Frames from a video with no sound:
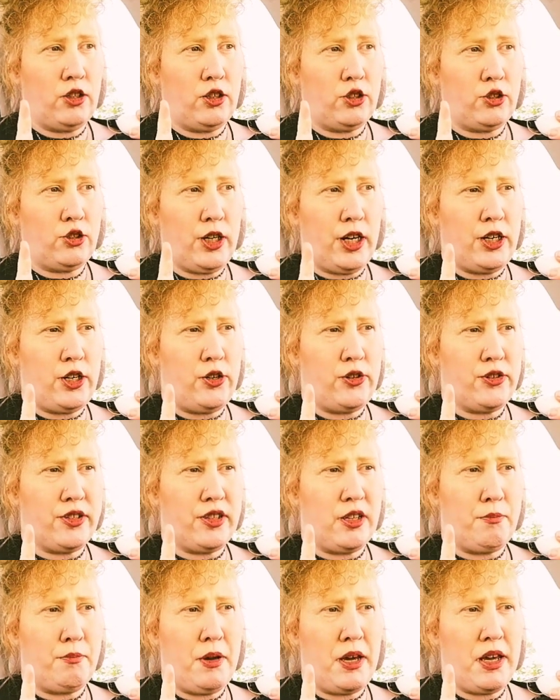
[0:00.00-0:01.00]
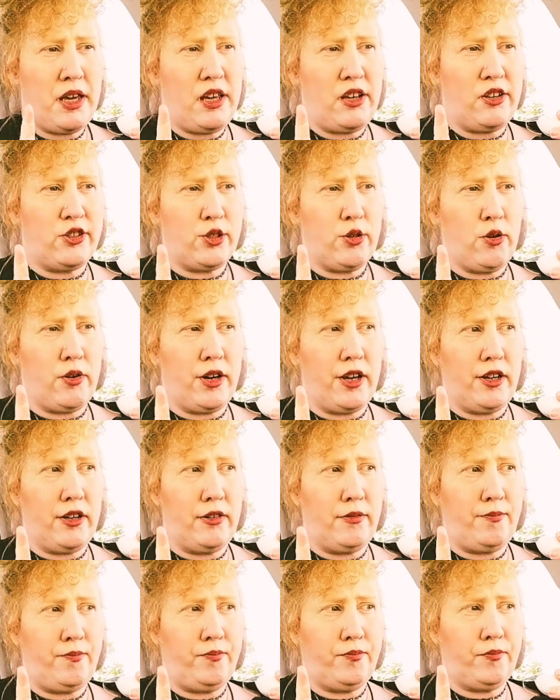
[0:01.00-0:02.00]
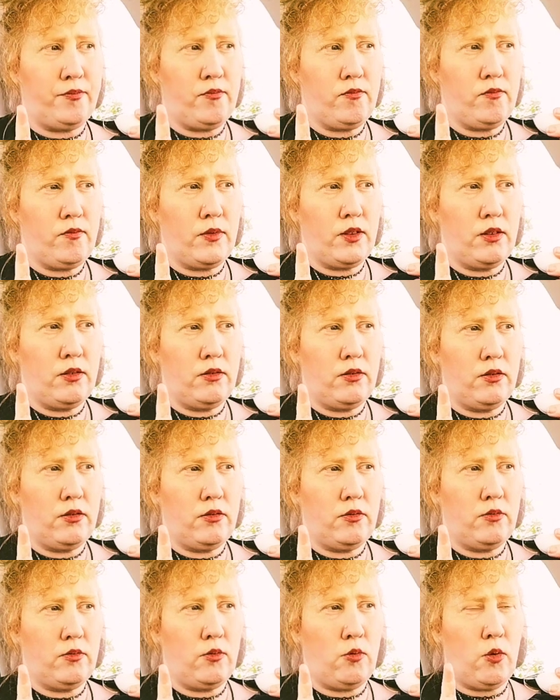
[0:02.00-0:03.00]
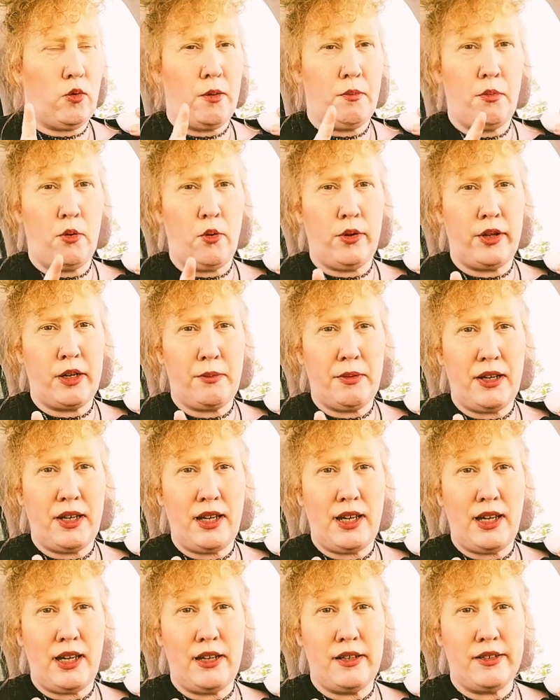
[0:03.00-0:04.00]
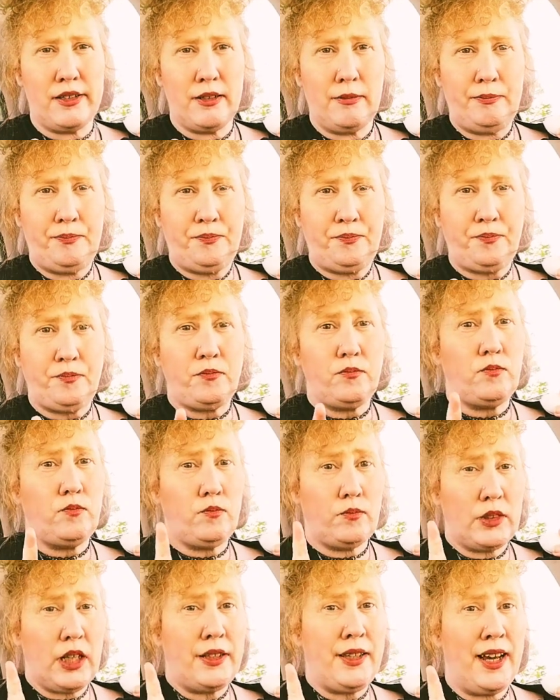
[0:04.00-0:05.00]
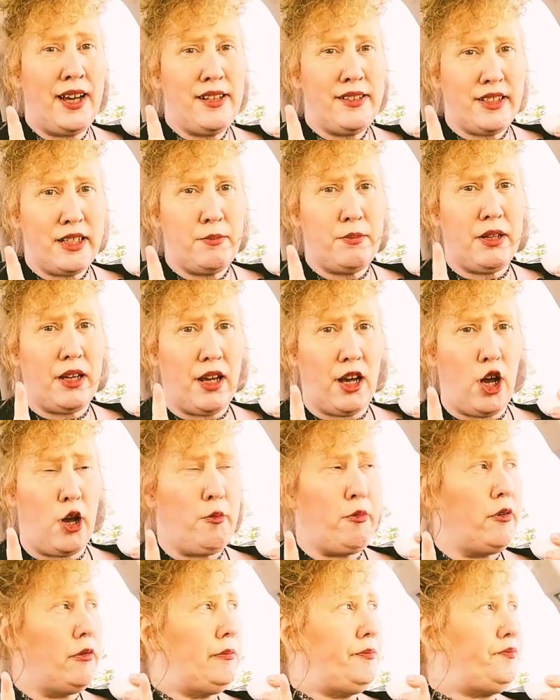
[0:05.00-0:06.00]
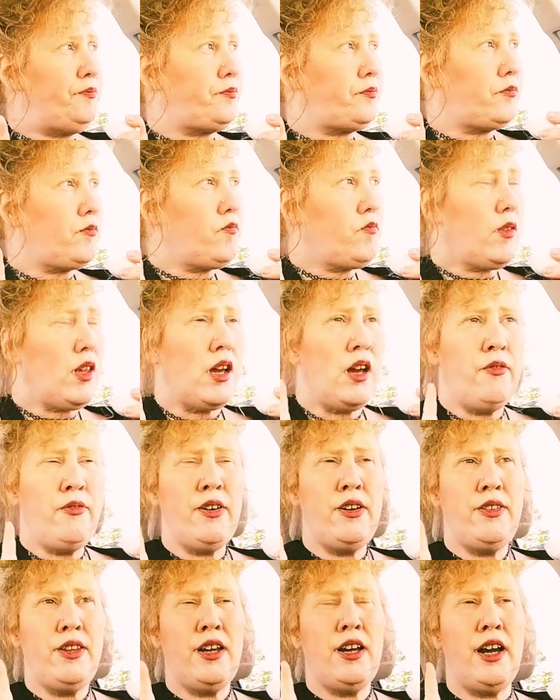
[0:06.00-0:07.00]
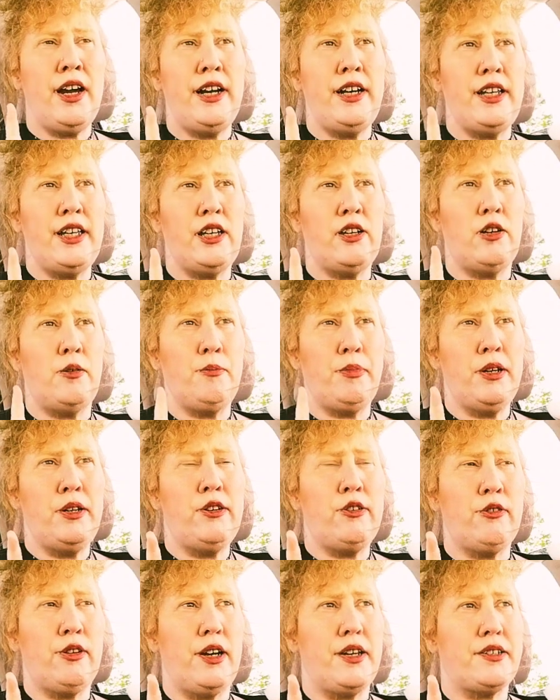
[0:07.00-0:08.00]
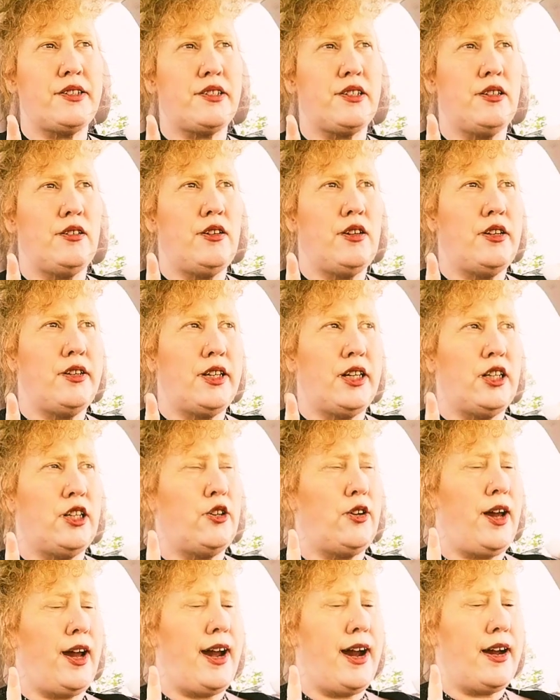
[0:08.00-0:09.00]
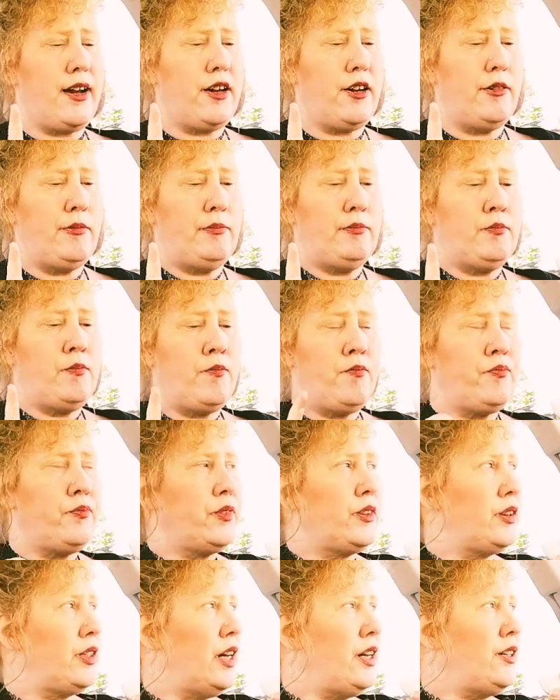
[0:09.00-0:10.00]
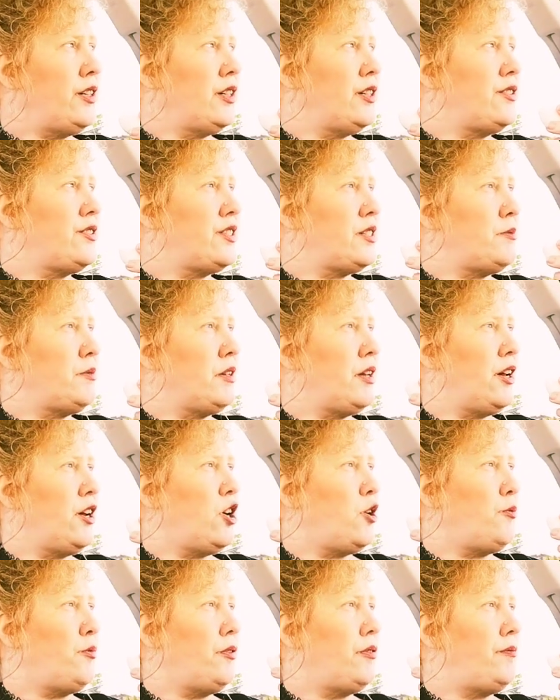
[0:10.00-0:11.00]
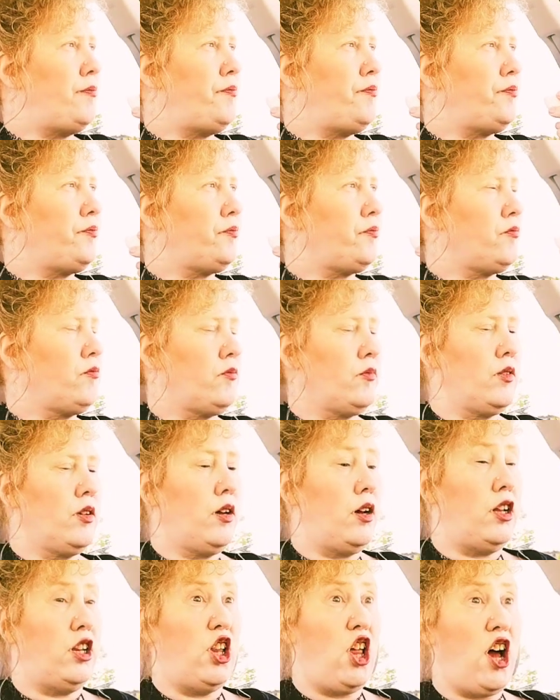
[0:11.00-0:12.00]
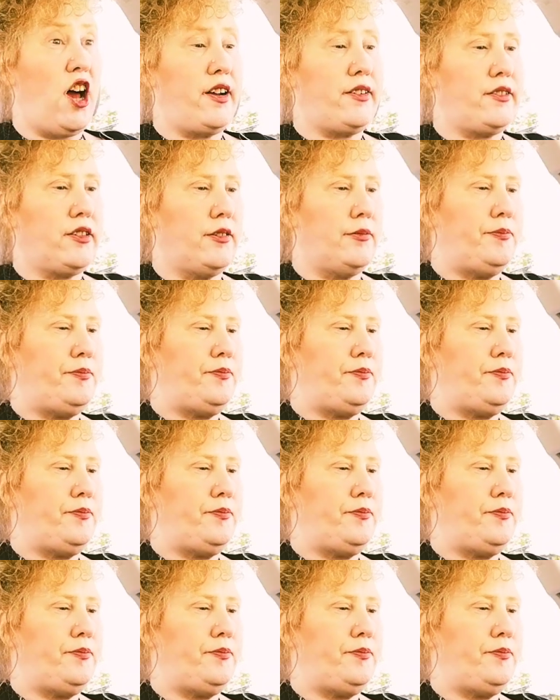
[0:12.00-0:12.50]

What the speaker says: tried using the baking soda while boiling my eggs, and that seemed to help. I found that idea on Pinterest, that little hack. That did seem to help a lot.